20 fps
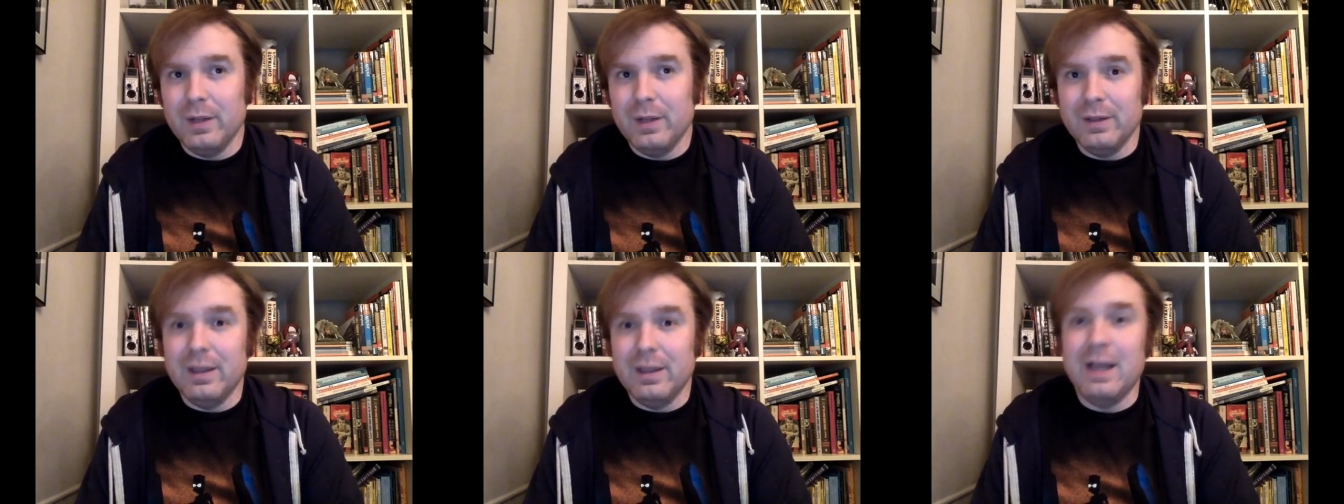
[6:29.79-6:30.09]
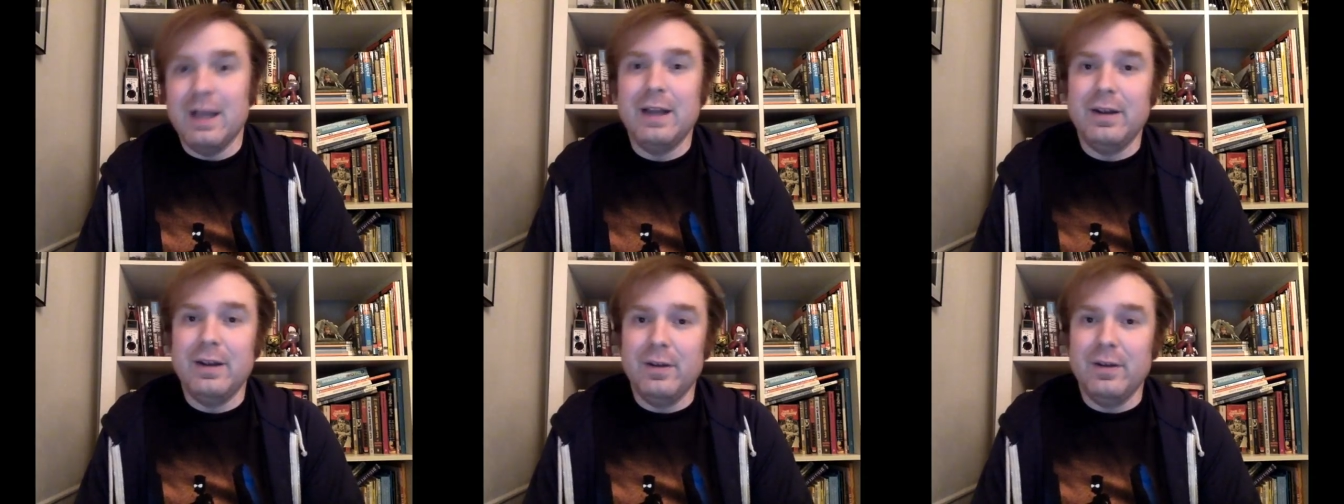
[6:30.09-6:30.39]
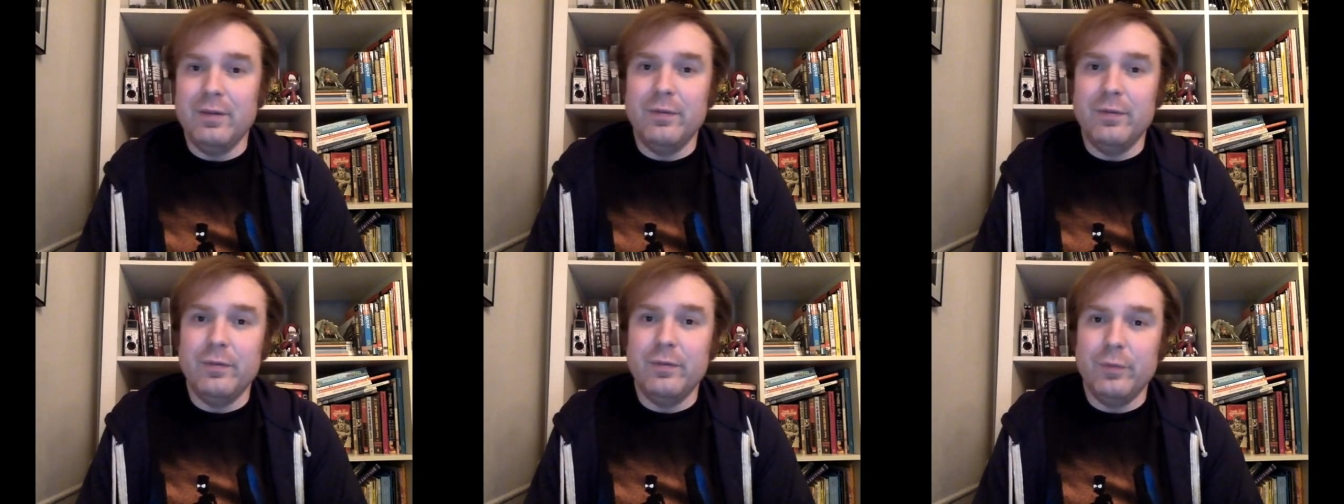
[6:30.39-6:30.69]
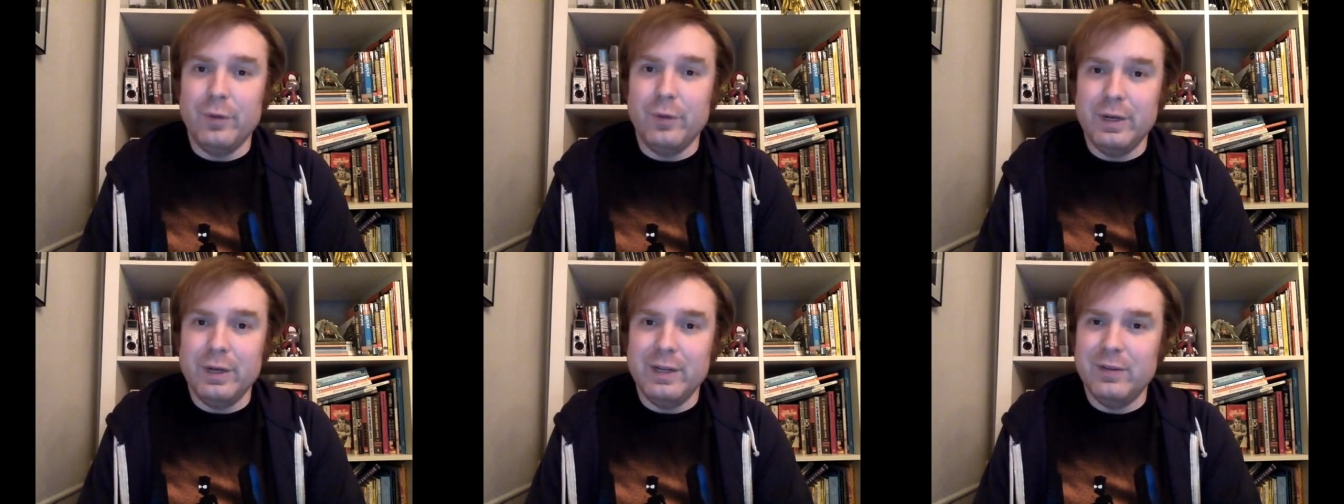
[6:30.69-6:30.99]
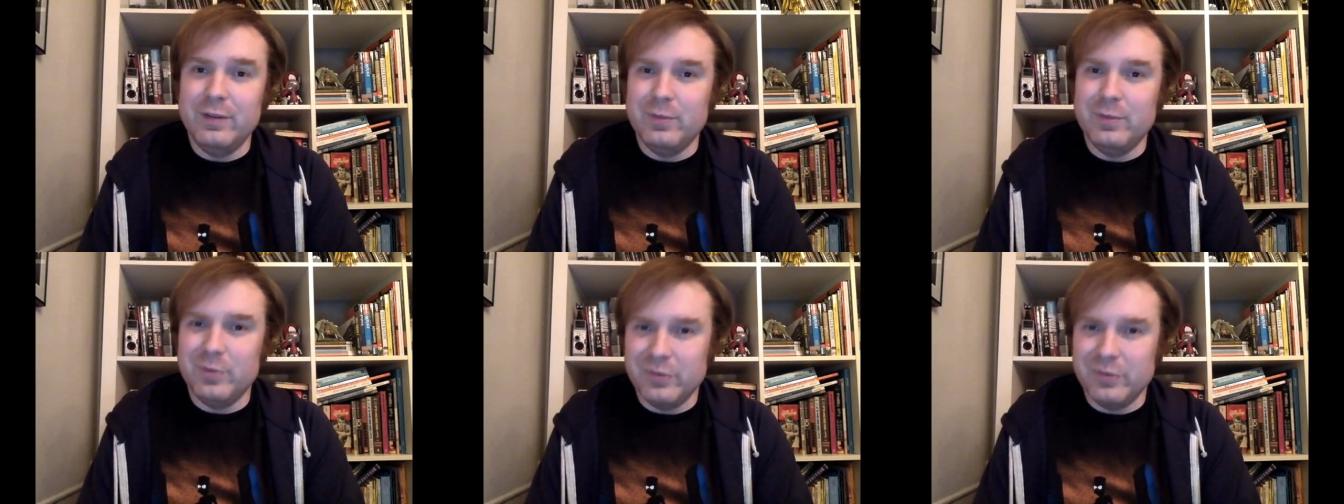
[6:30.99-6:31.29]
a lot of what
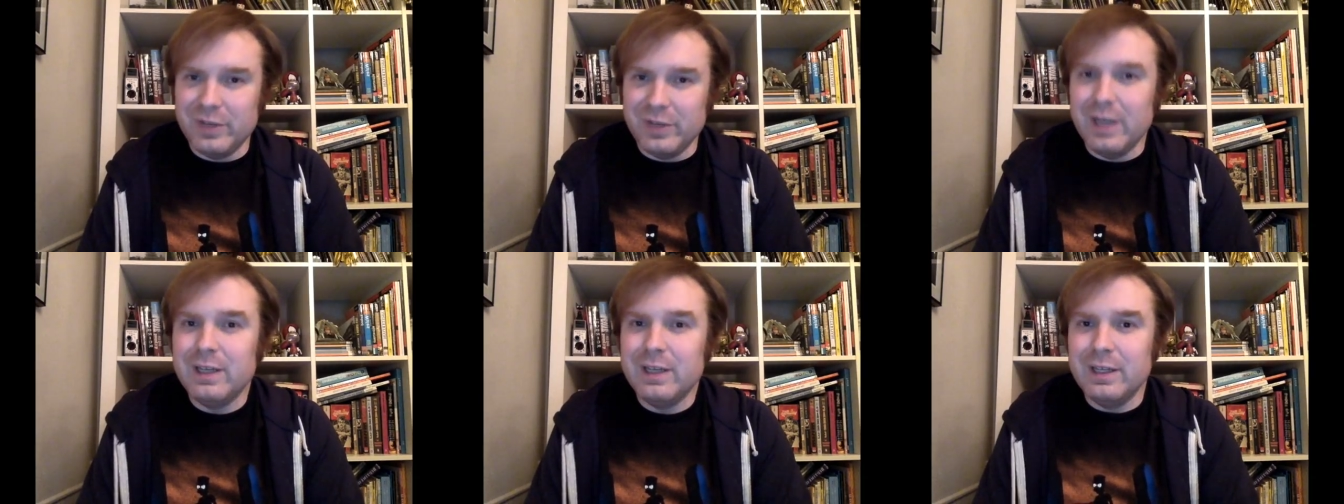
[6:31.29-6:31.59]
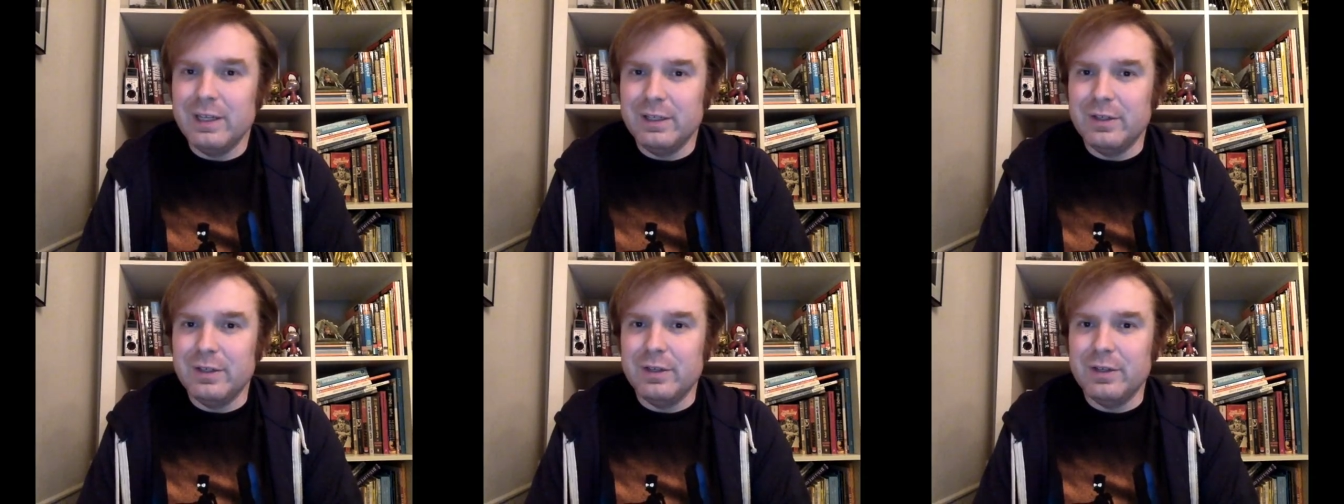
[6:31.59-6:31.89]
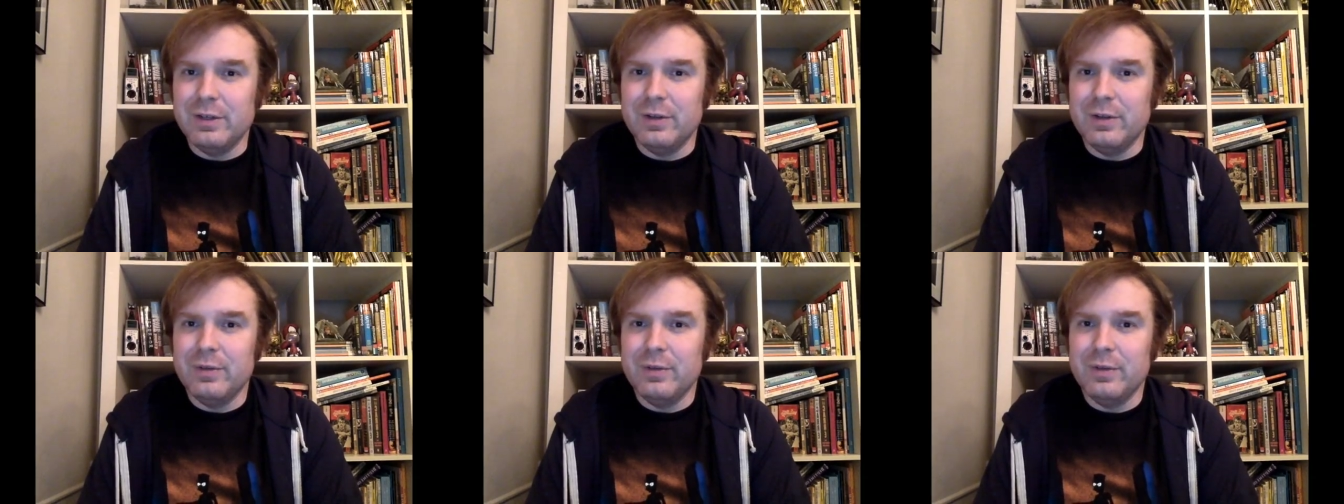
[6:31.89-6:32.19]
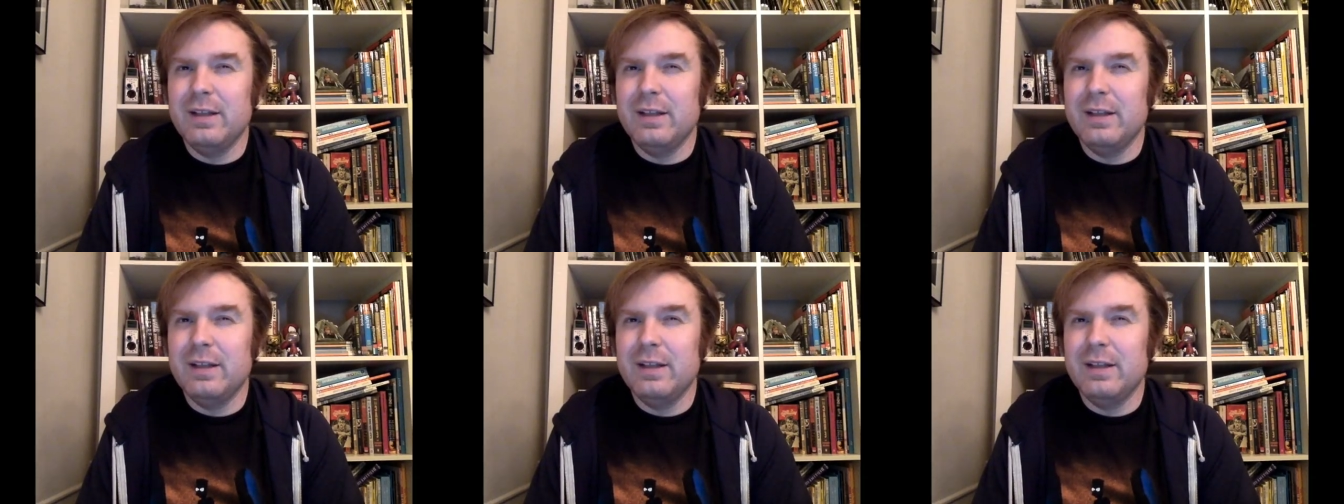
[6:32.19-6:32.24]
he's presenting to you.